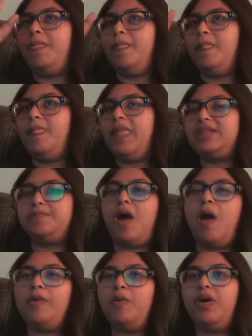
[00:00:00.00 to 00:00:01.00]
that's
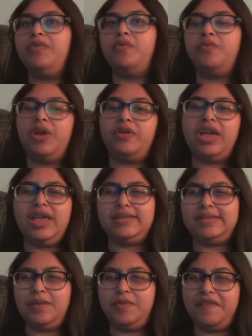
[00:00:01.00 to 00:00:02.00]
probably one of the rare cases
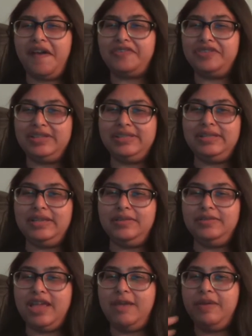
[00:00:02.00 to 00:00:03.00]
that we've actually seen
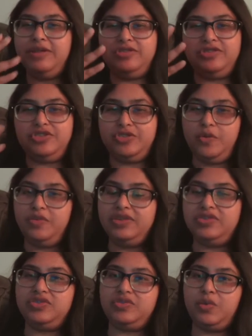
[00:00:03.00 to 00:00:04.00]
daemon just show this
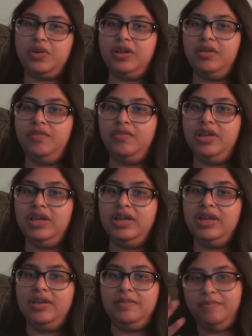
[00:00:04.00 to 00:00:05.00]
sort of
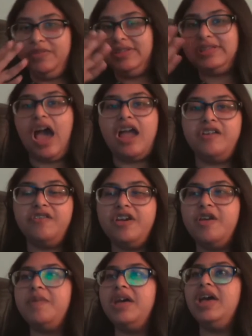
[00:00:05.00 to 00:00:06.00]
side of
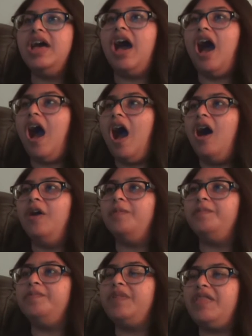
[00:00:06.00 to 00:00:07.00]
him um,
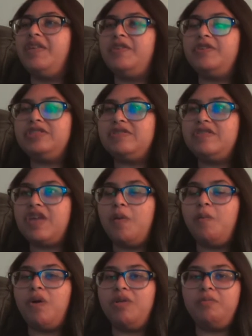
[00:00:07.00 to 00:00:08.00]
and then there's even that
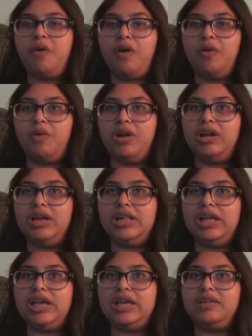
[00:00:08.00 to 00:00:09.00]
one part where like